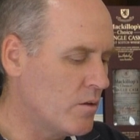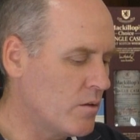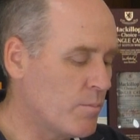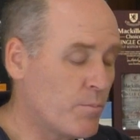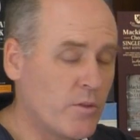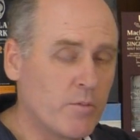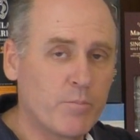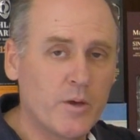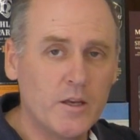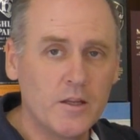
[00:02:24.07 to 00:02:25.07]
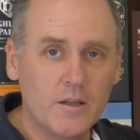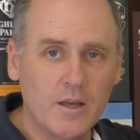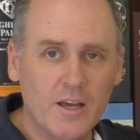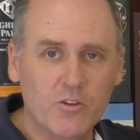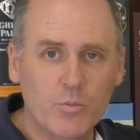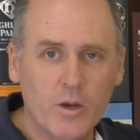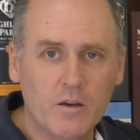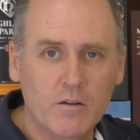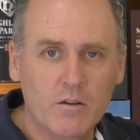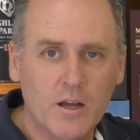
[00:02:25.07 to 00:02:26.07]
The peaty aspect